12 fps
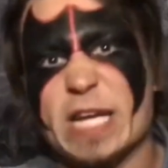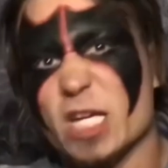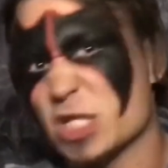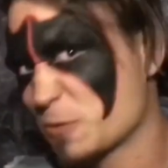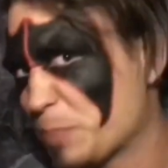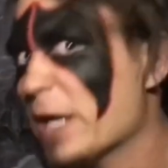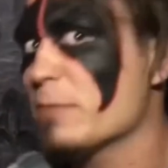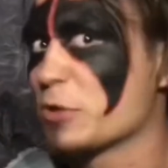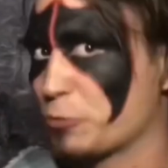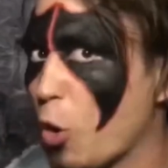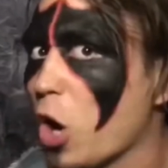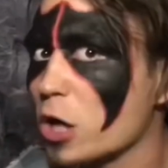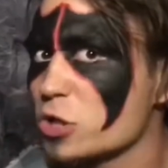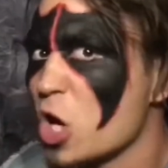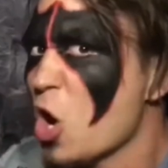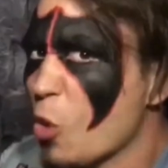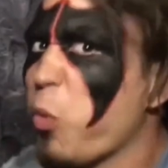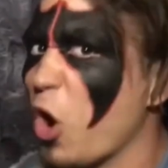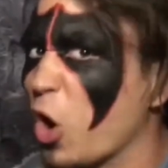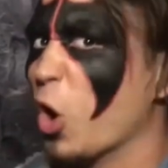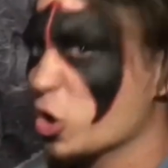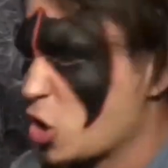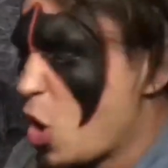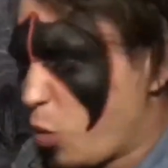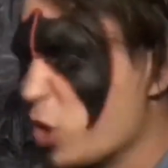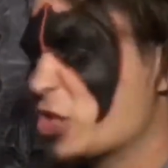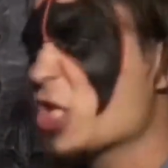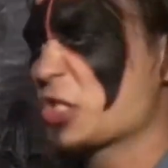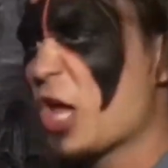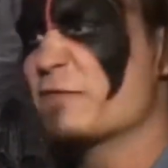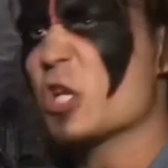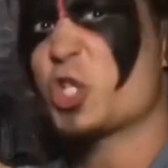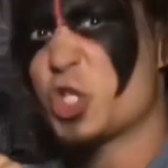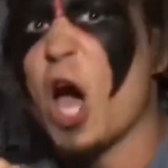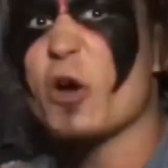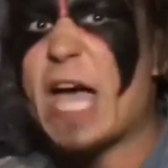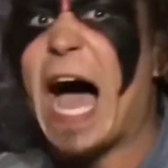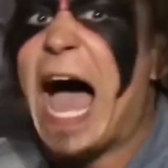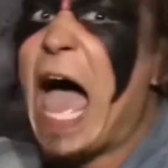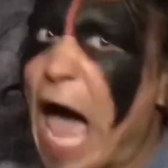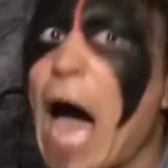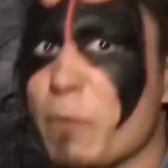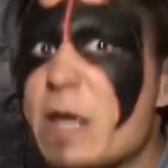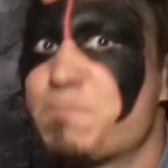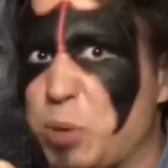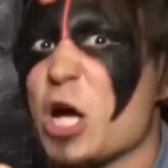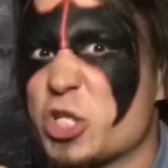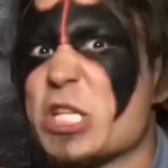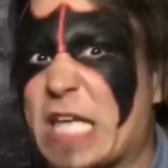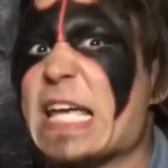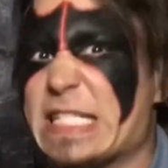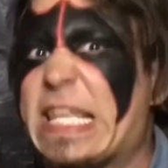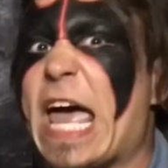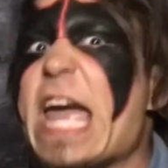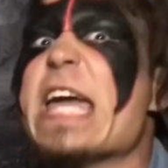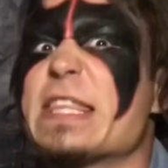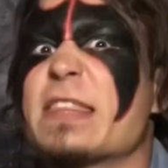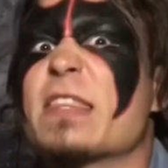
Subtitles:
to explain with words, Warhorse would just love to show you how he brushes his teeth.